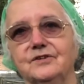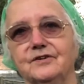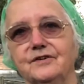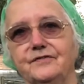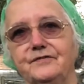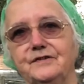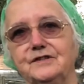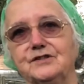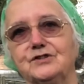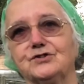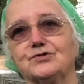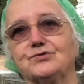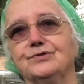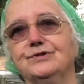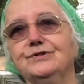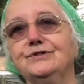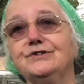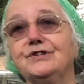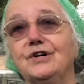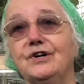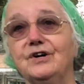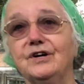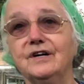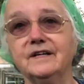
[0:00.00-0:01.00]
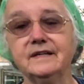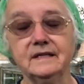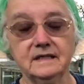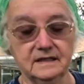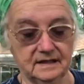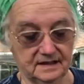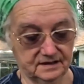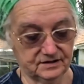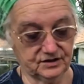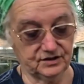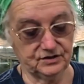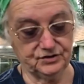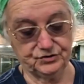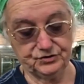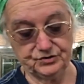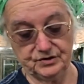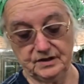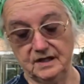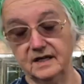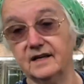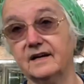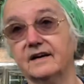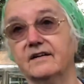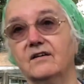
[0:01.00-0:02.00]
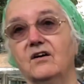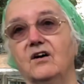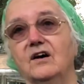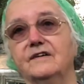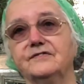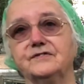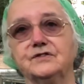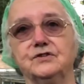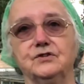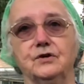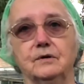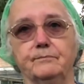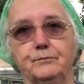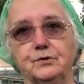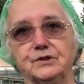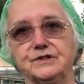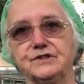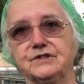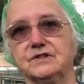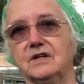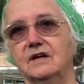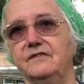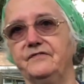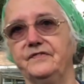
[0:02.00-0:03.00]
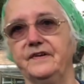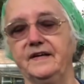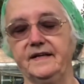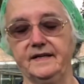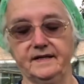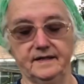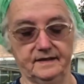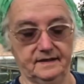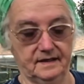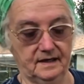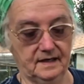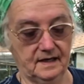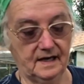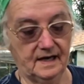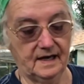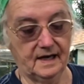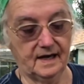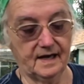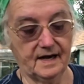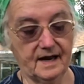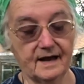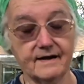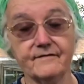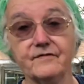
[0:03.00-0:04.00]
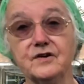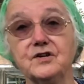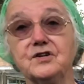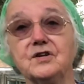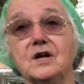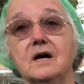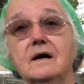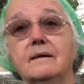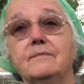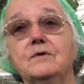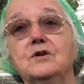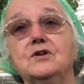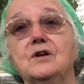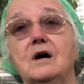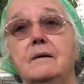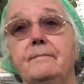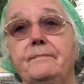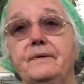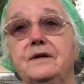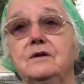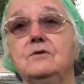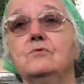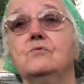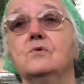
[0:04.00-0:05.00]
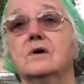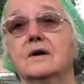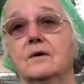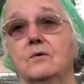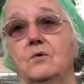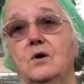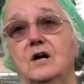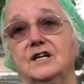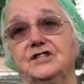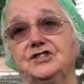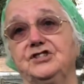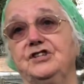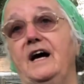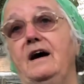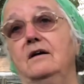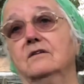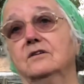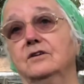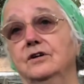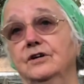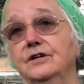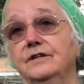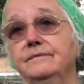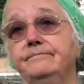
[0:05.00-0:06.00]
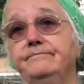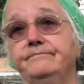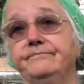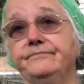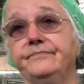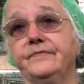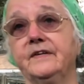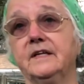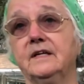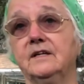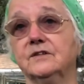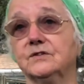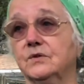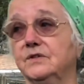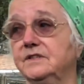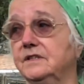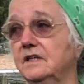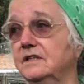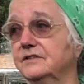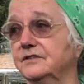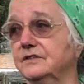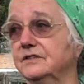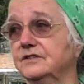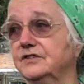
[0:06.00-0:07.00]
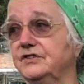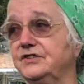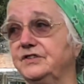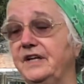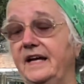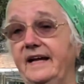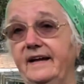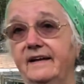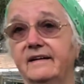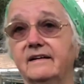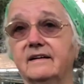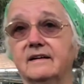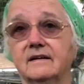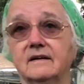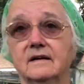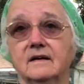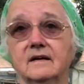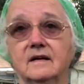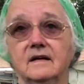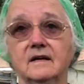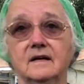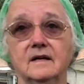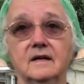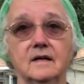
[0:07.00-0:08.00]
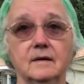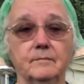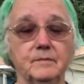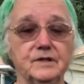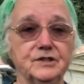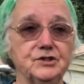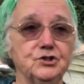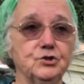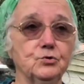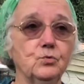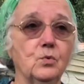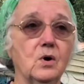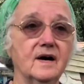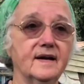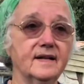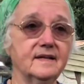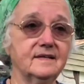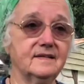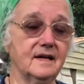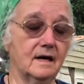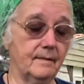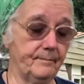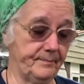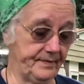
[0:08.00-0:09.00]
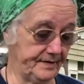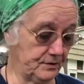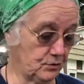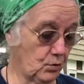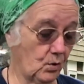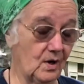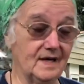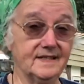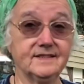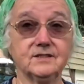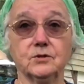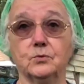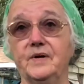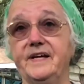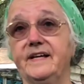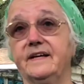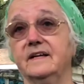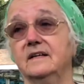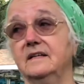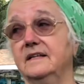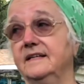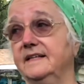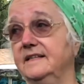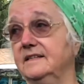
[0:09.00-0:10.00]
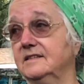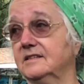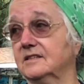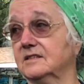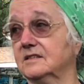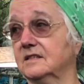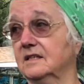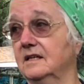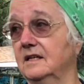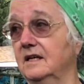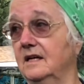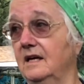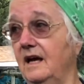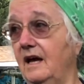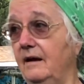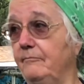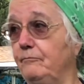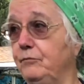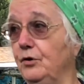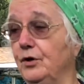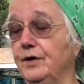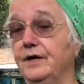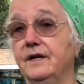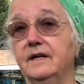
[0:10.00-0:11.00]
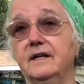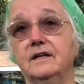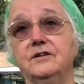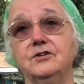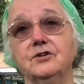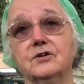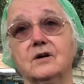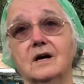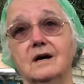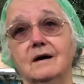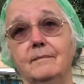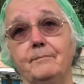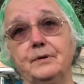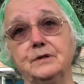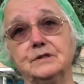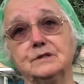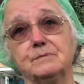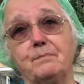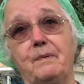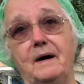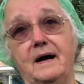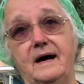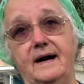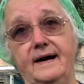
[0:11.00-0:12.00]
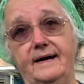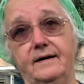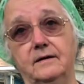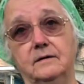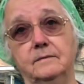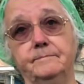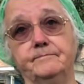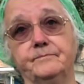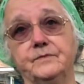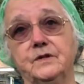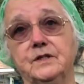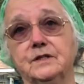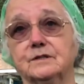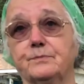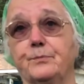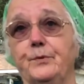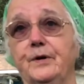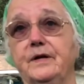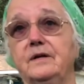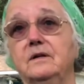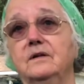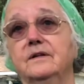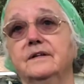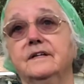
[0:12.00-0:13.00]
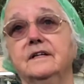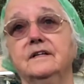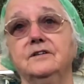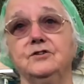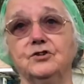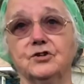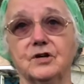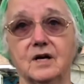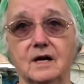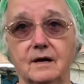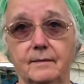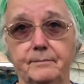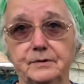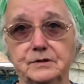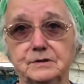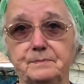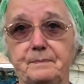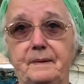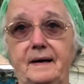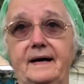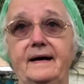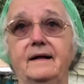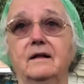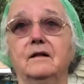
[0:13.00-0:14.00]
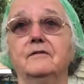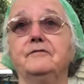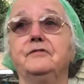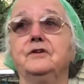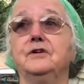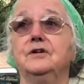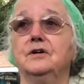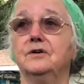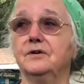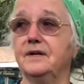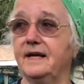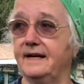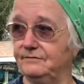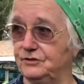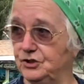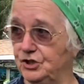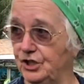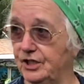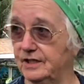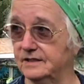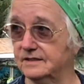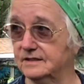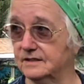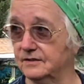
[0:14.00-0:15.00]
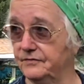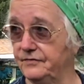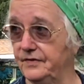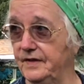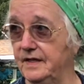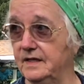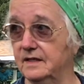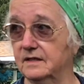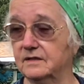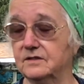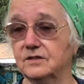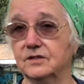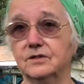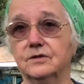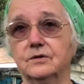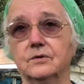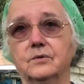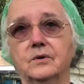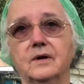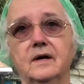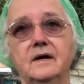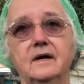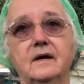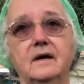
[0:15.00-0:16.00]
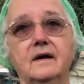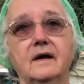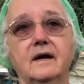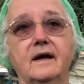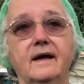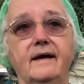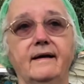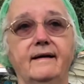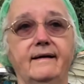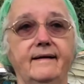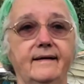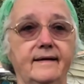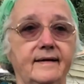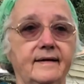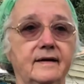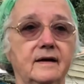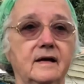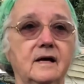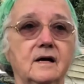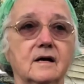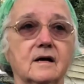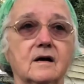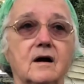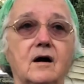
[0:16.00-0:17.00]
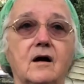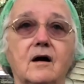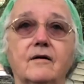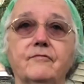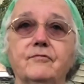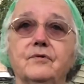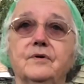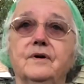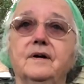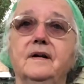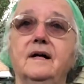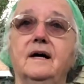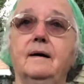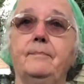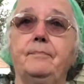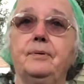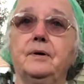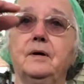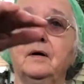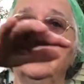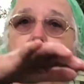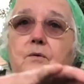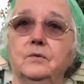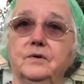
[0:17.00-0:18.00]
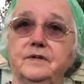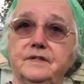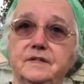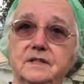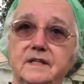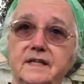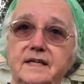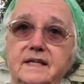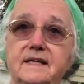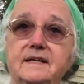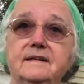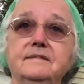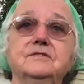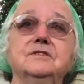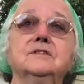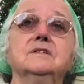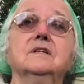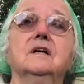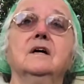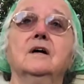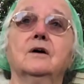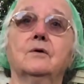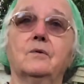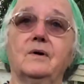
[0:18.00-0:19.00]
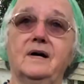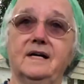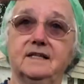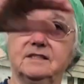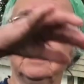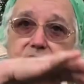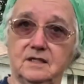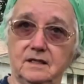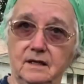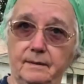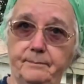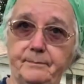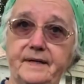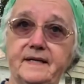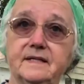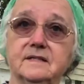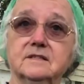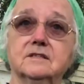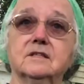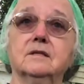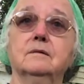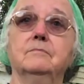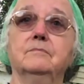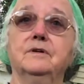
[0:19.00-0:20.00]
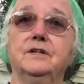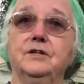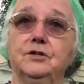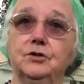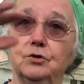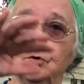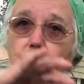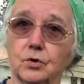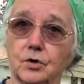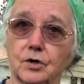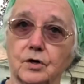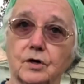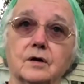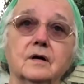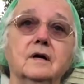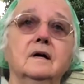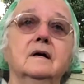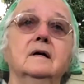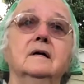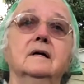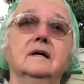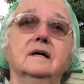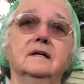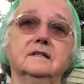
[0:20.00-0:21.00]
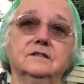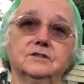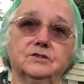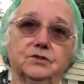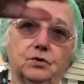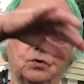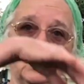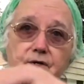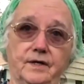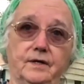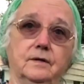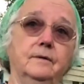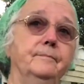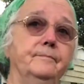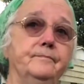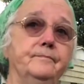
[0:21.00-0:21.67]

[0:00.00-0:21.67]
if it screws on. It's easier to get it off so you can put stuff in it. And every time you dump it, you want to wash it out good so it doesn't stink. But you want to dump it twice a week at least, and put it in your compost pile. Sprinkle it in your compost pile if you don't have chickens to feed it to, and cover it up with leaves, grass clippings, manure, and soil.